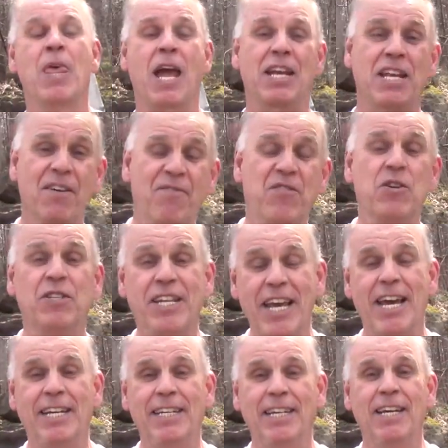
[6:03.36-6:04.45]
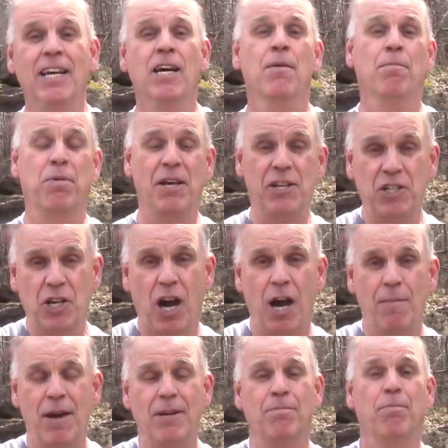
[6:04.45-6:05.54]
And if you did, please
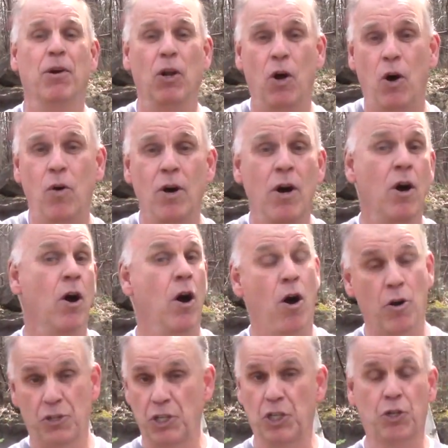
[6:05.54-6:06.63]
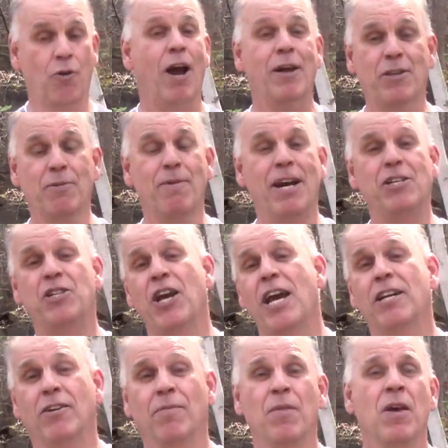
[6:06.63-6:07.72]
comment below or subscribe to my
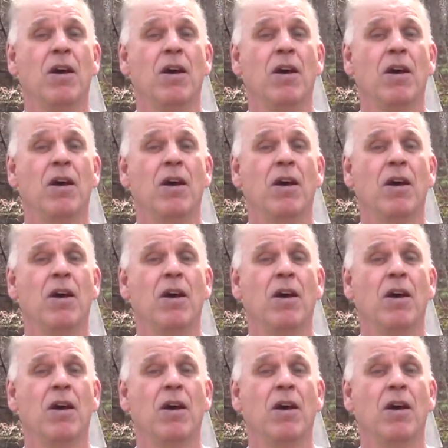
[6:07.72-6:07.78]
channel.